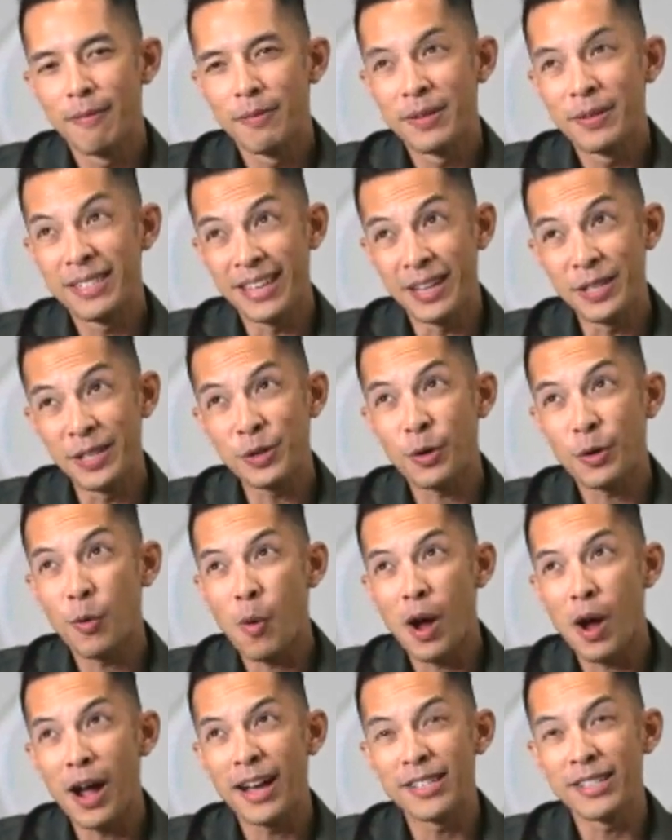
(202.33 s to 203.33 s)

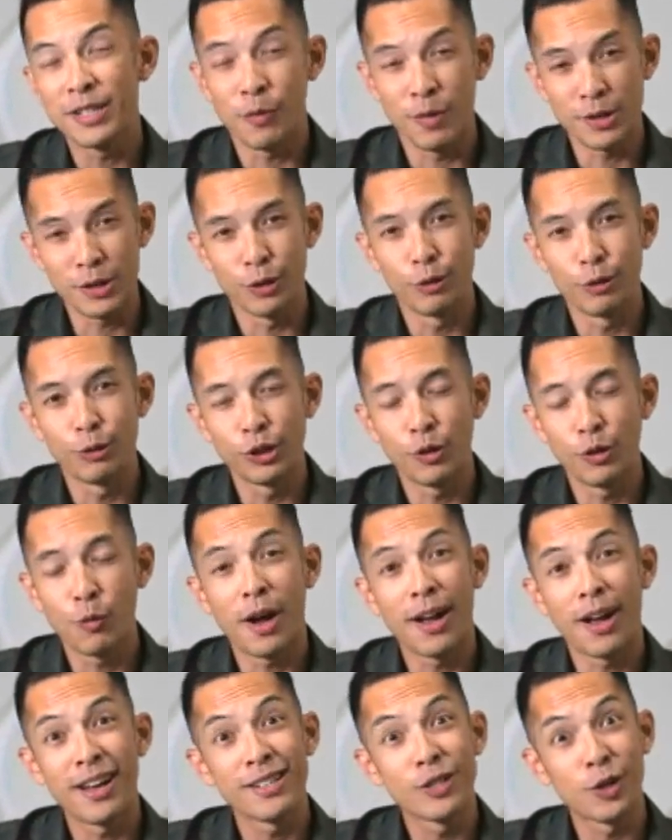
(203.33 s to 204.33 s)
Sensor-wise and
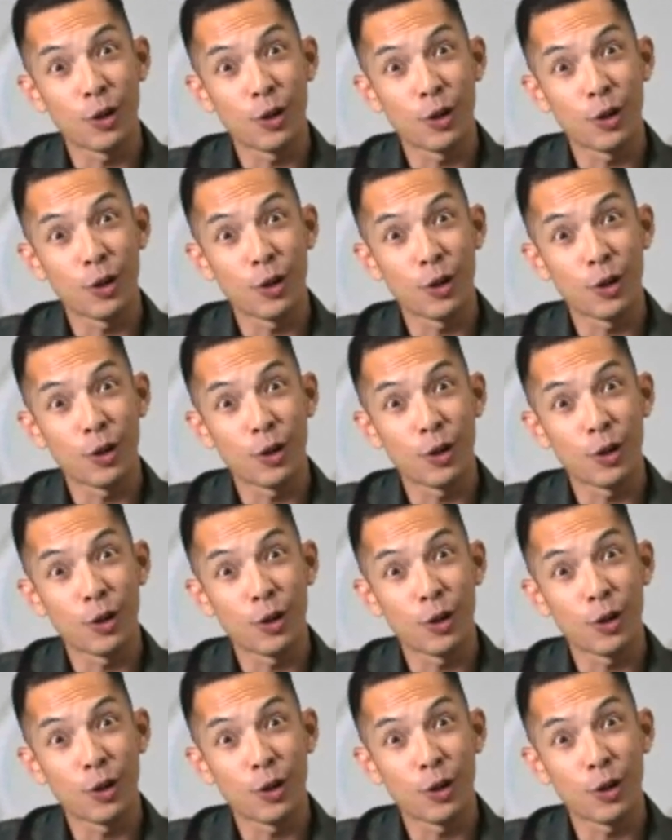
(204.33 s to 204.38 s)
resolution-wise,